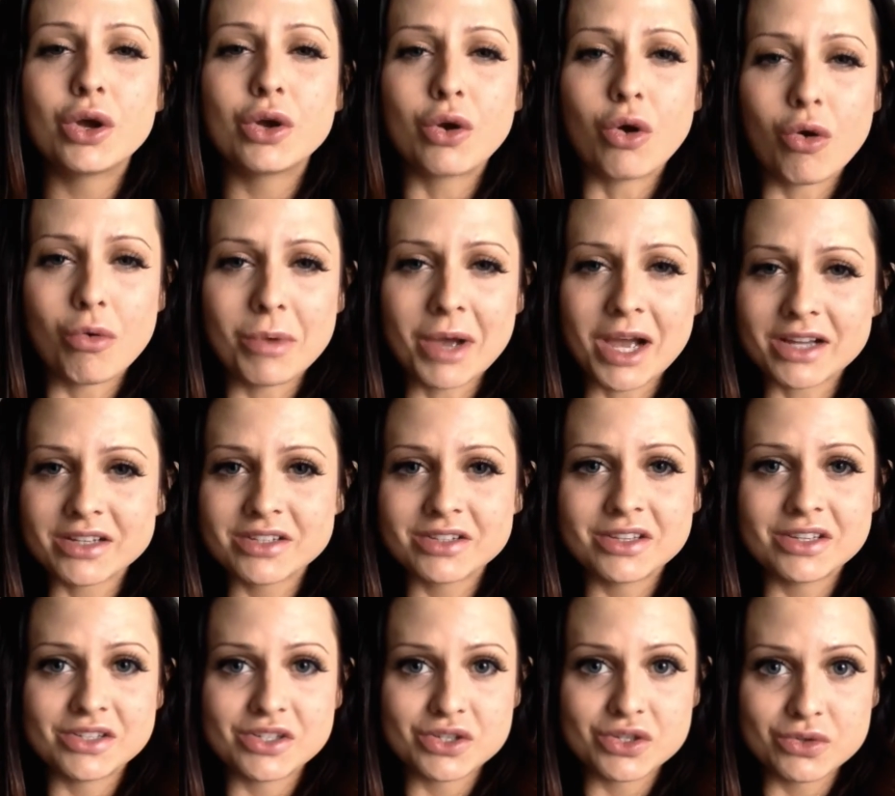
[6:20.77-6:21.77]
go back to
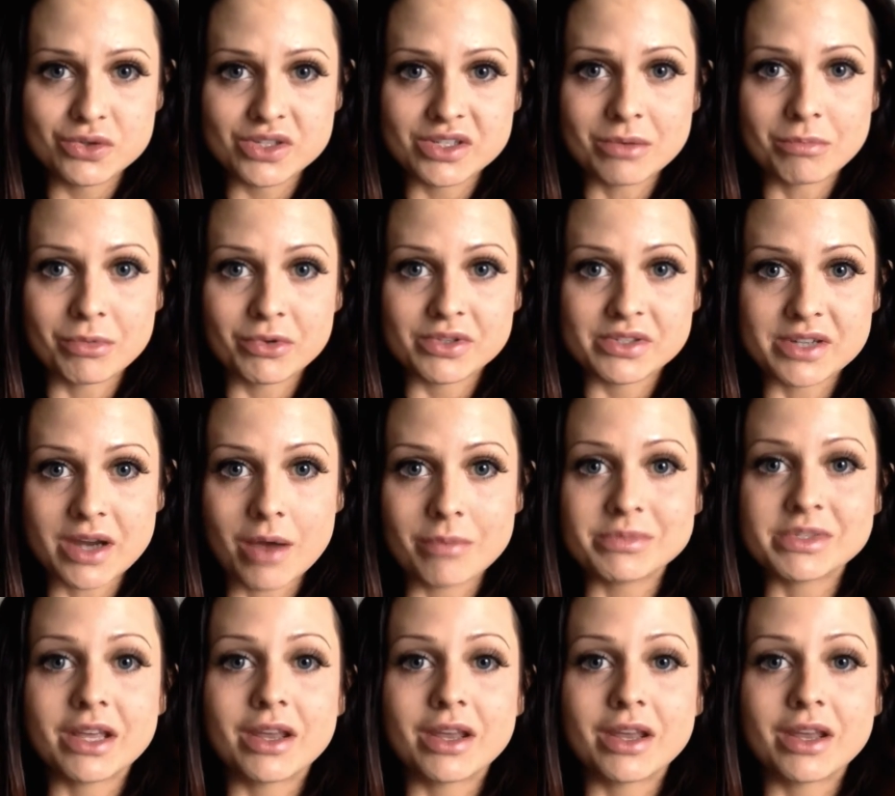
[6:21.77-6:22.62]
these two simple steps,